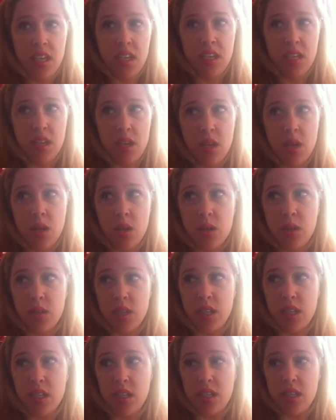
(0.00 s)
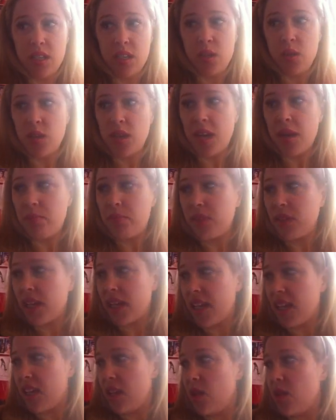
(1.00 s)
You
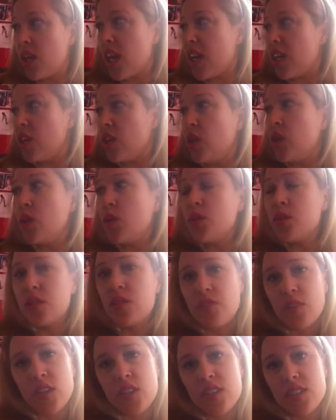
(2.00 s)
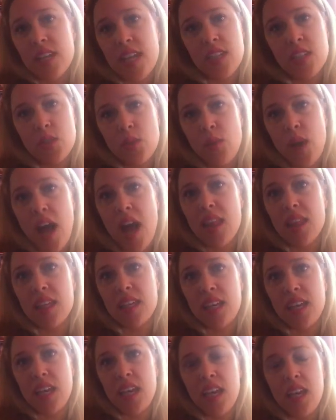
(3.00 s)
get used for your
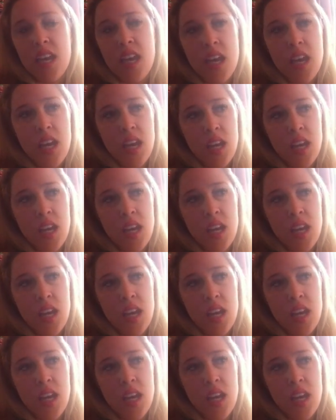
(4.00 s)
sexuality,